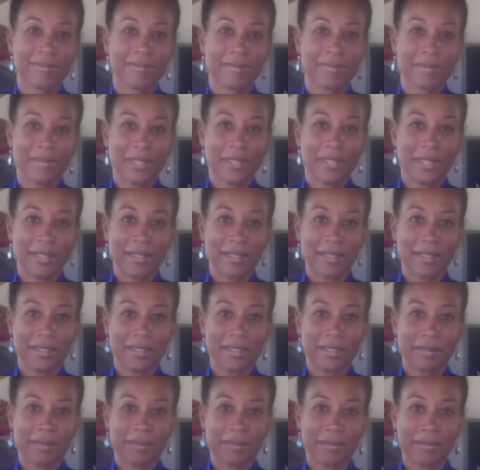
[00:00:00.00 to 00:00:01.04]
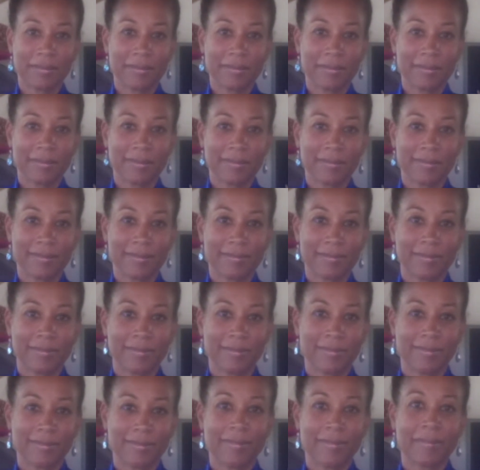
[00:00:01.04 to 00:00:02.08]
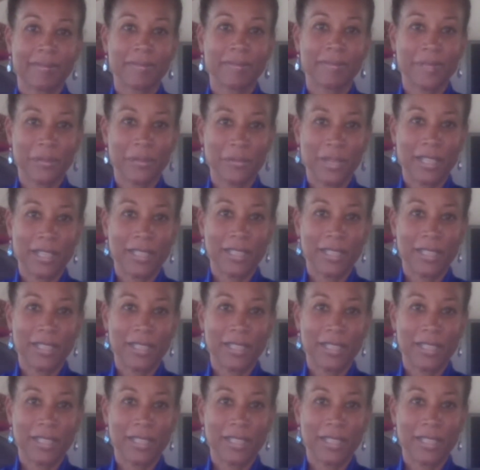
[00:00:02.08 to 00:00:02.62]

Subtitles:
always a lesson. So if we